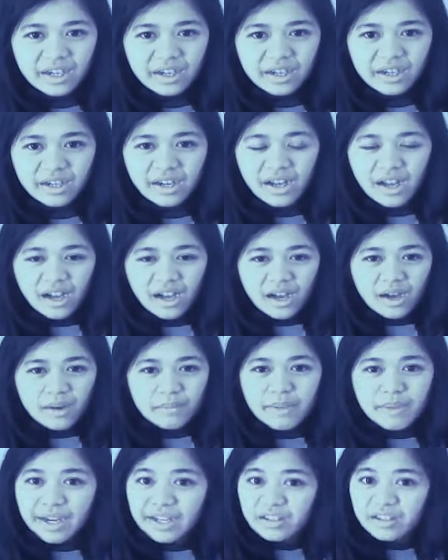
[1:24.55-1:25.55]
back in
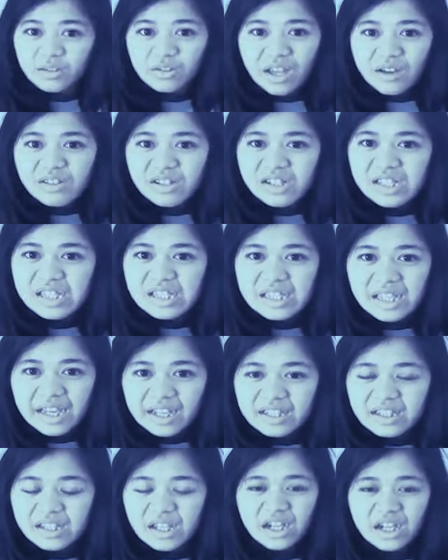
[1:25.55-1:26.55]
2006.
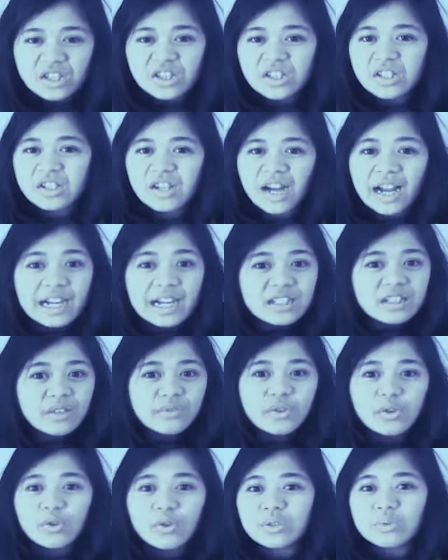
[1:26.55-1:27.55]
G-Dragon's of course with a
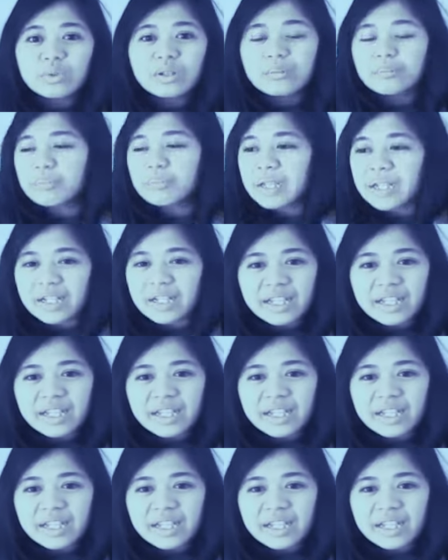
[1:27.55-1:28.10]
beanie again.